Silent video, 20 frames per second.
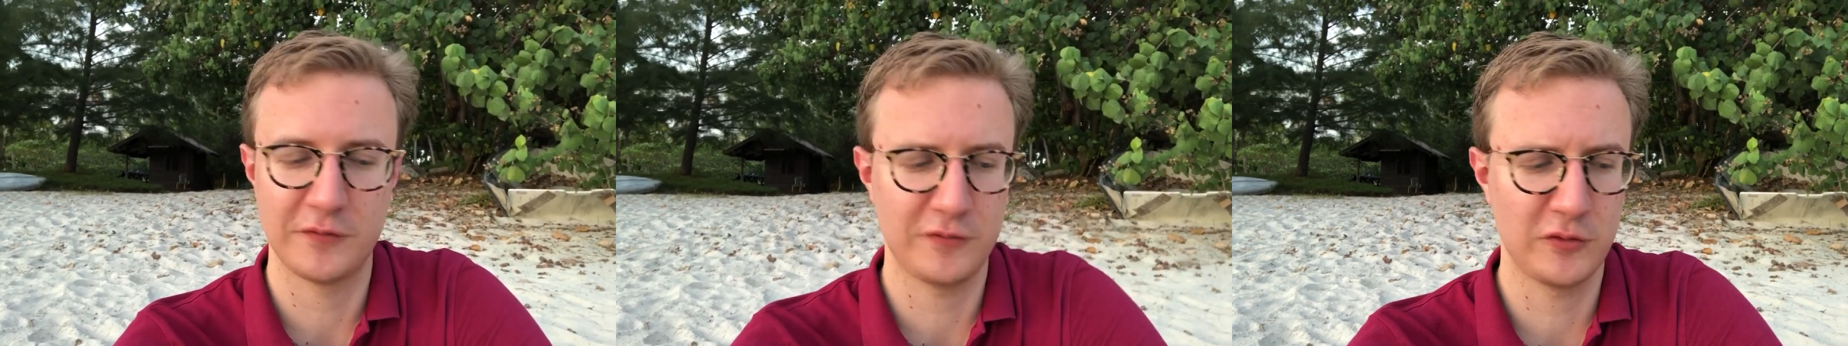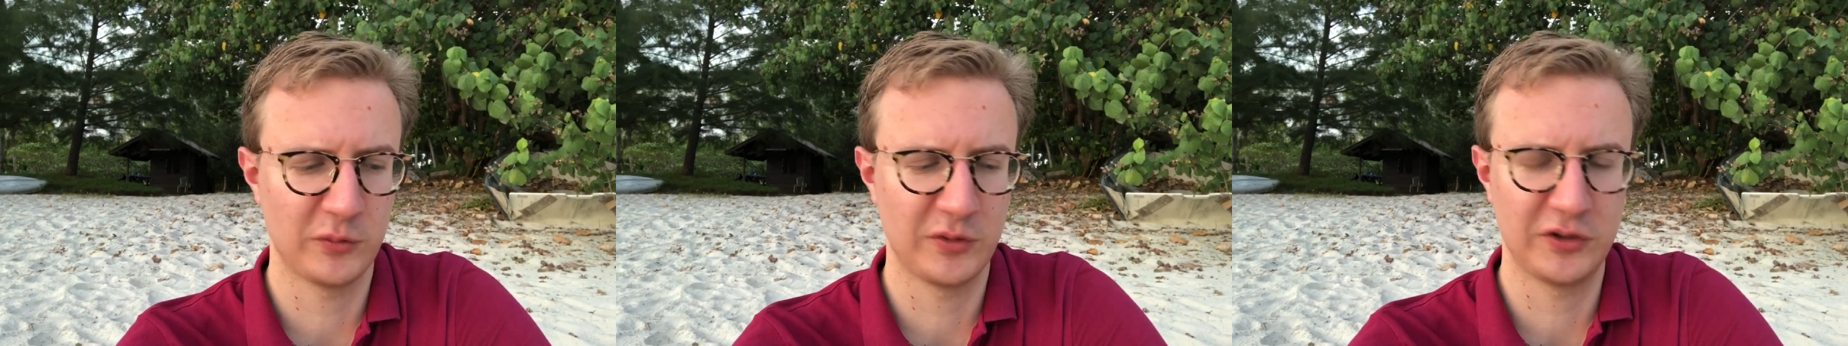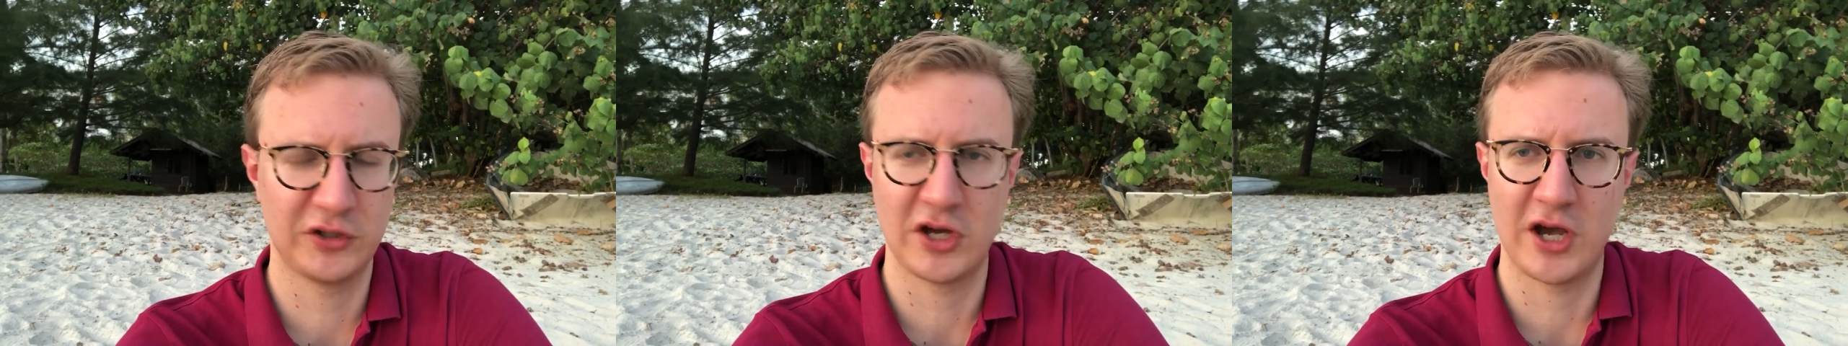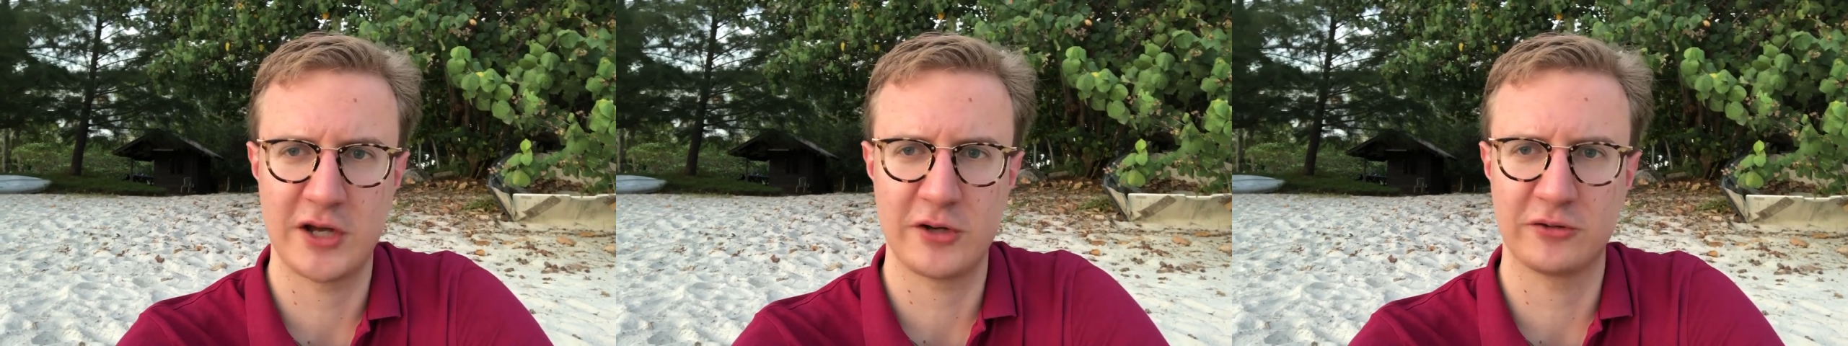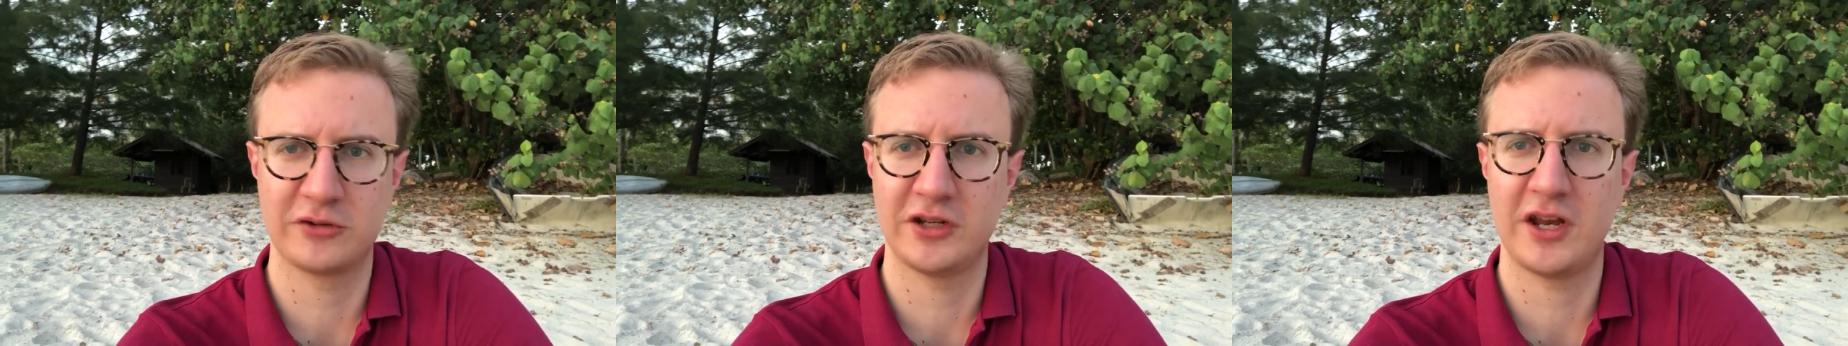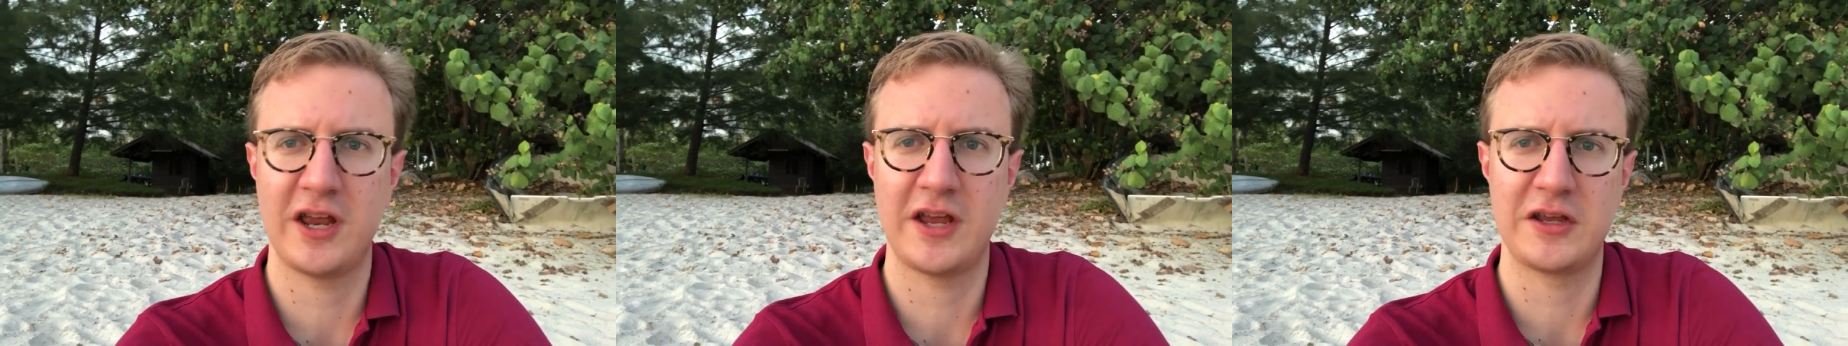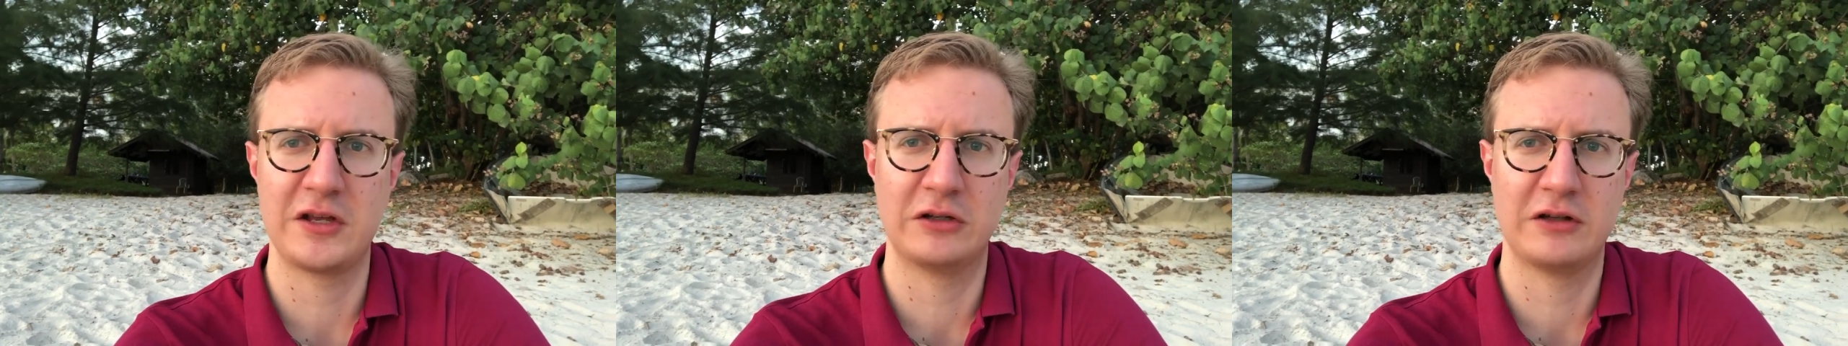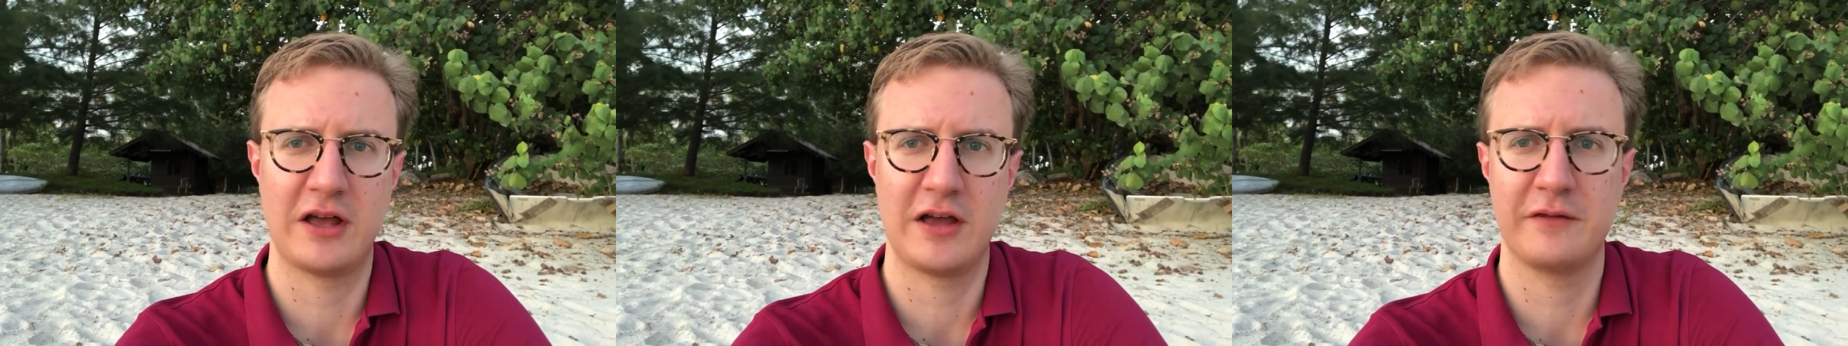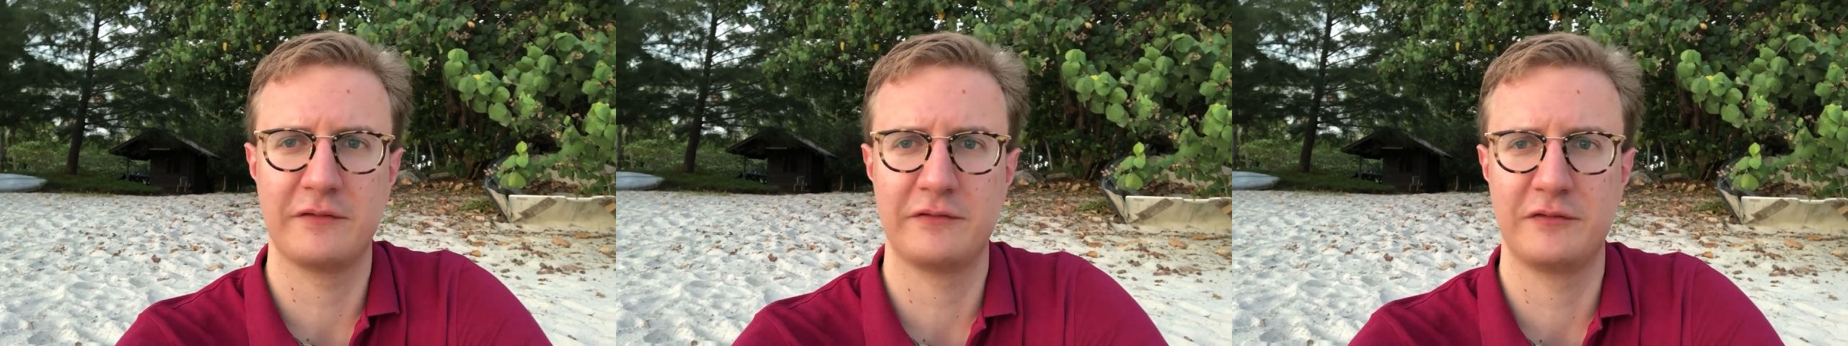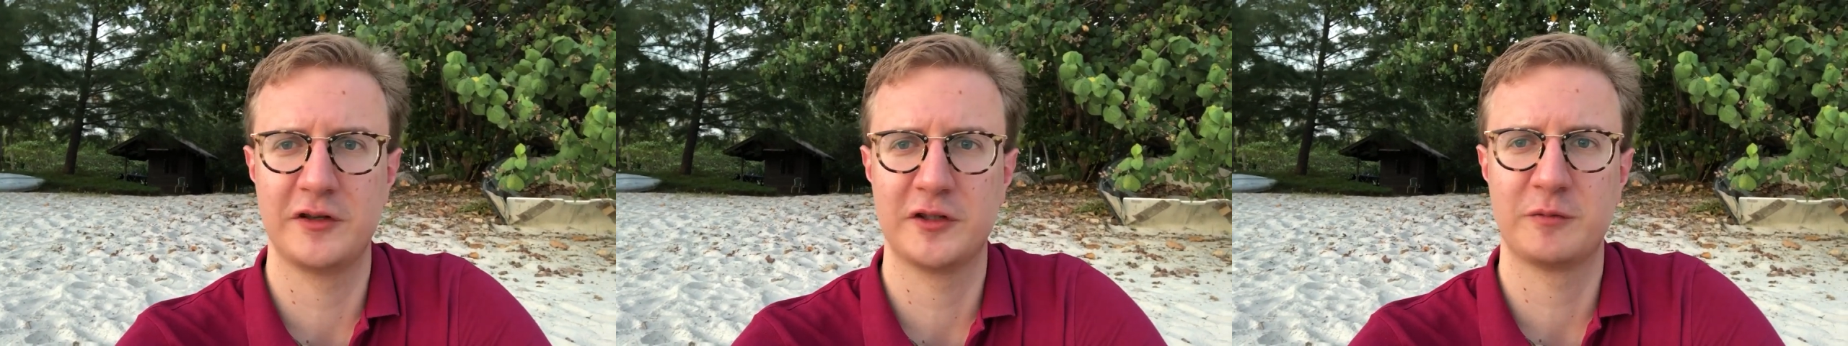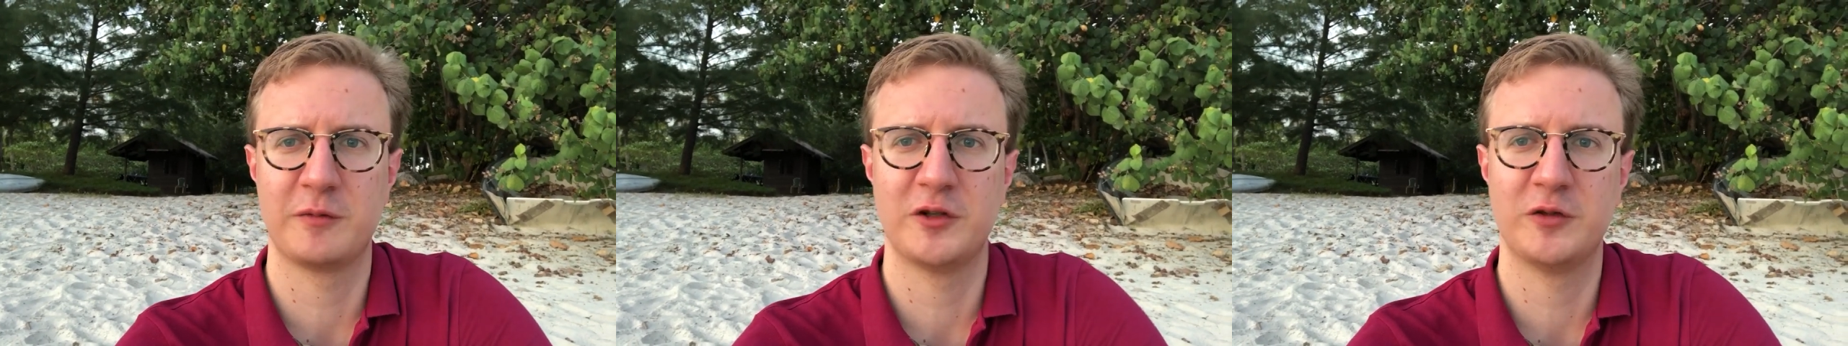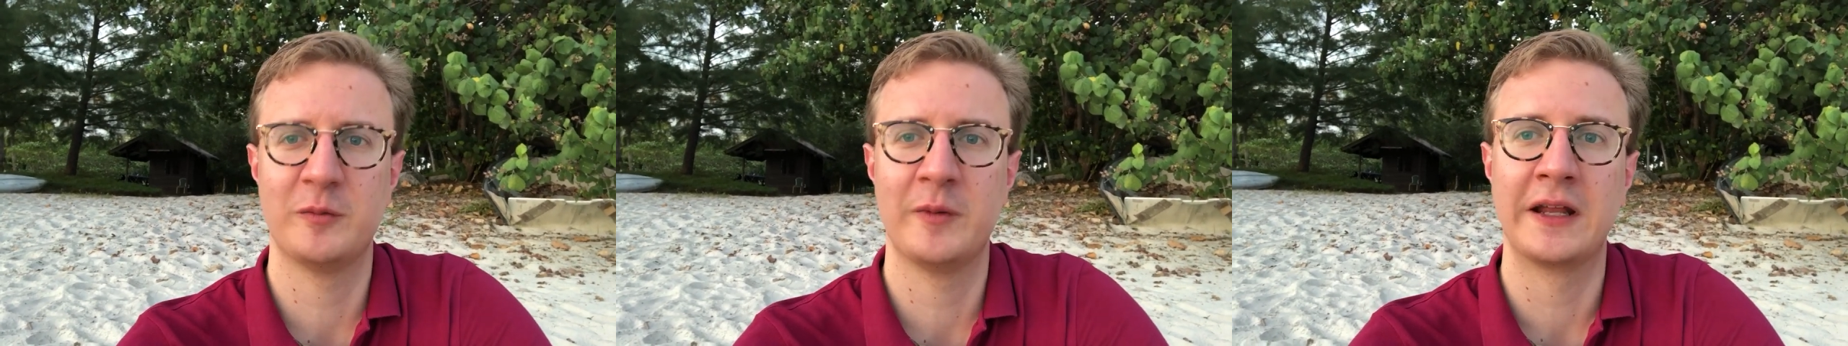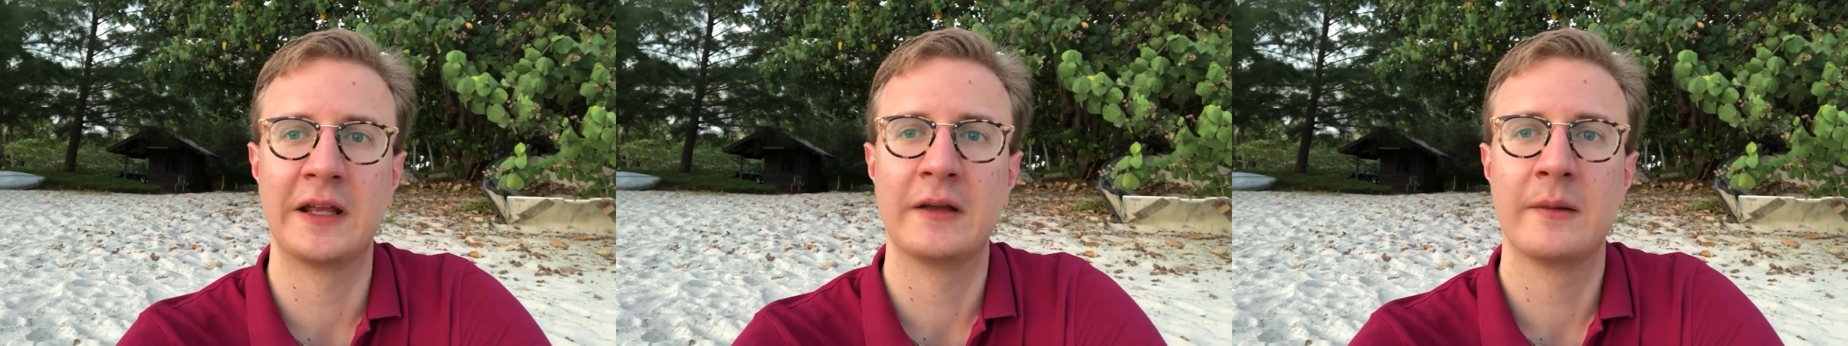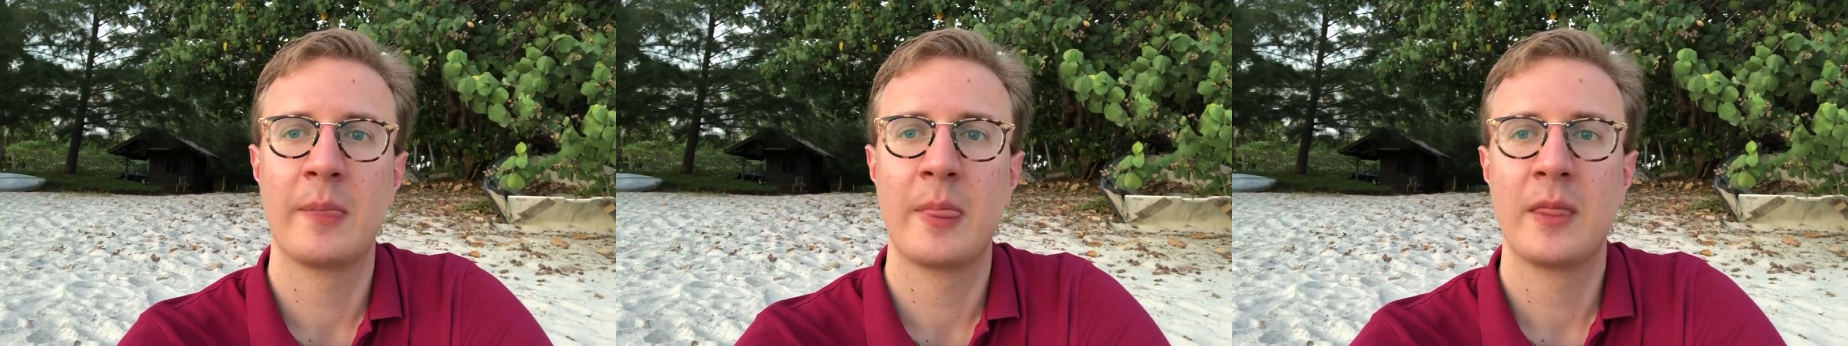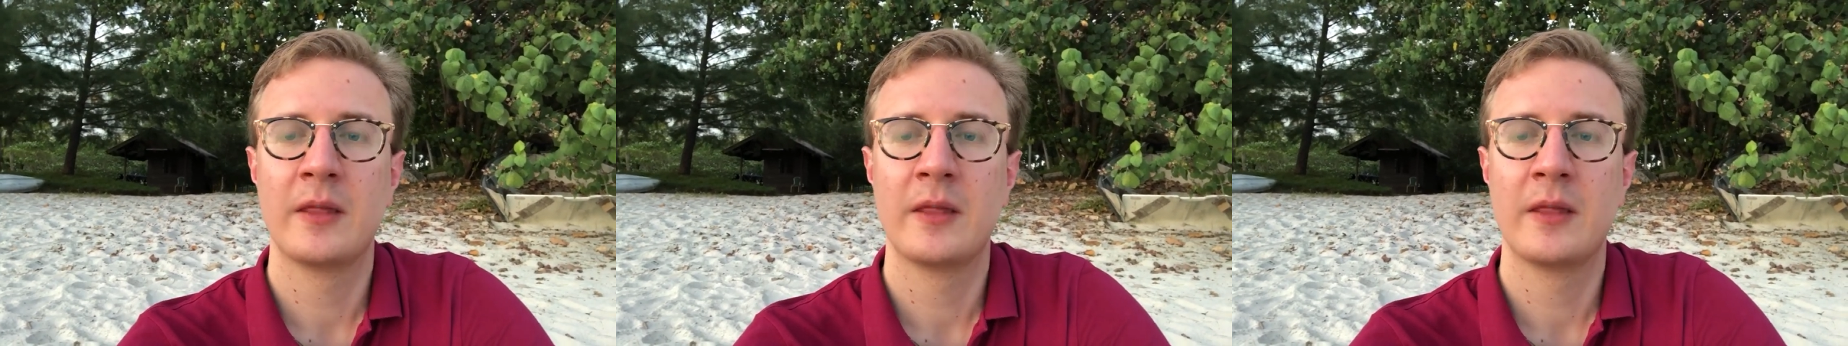if you retire today, you'll have this much money.